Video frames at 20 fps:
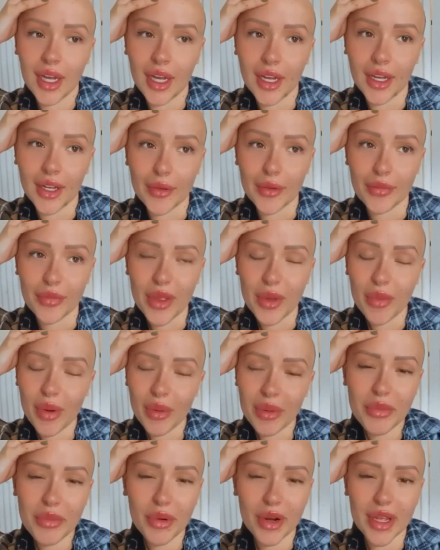they're
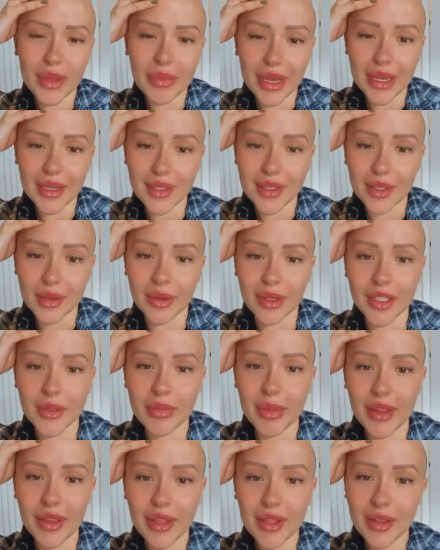probably pretty basic
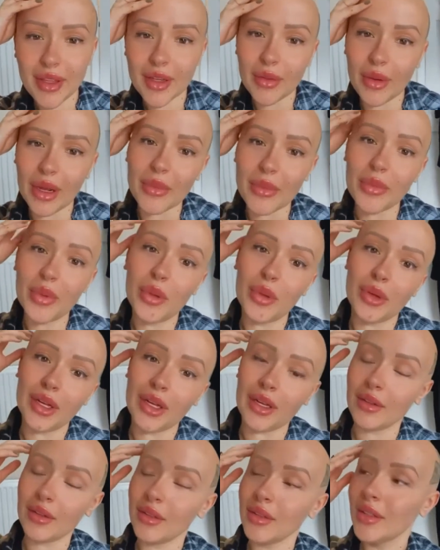ones, but I think they're quite
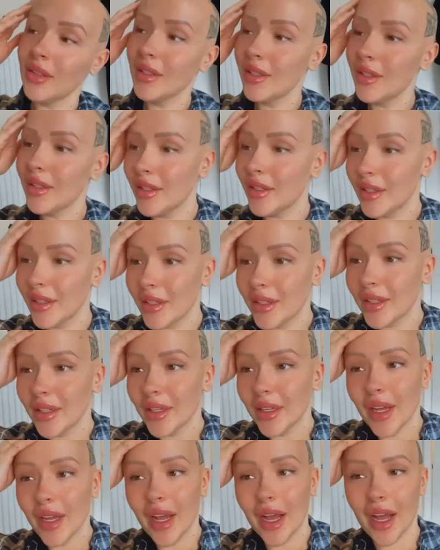important.
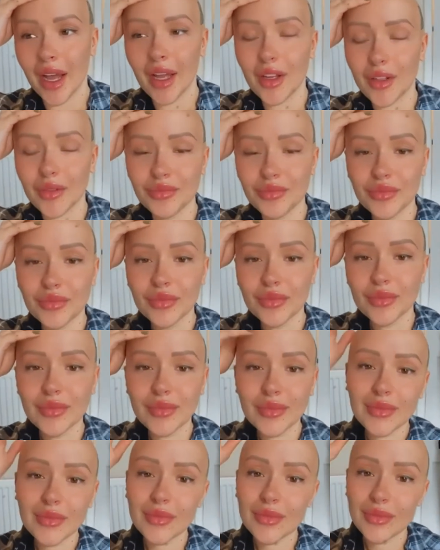Have
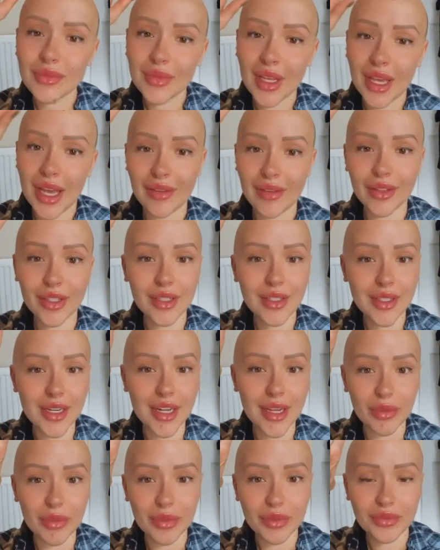a good
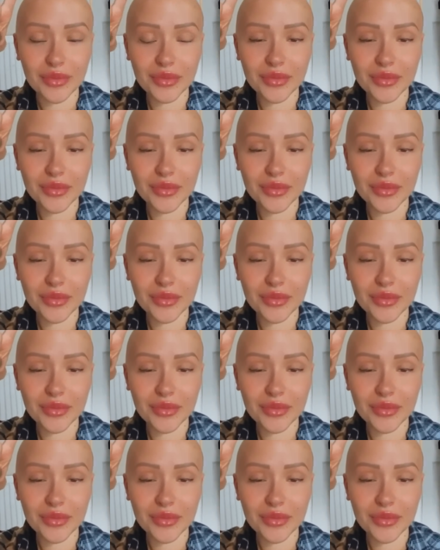sleep.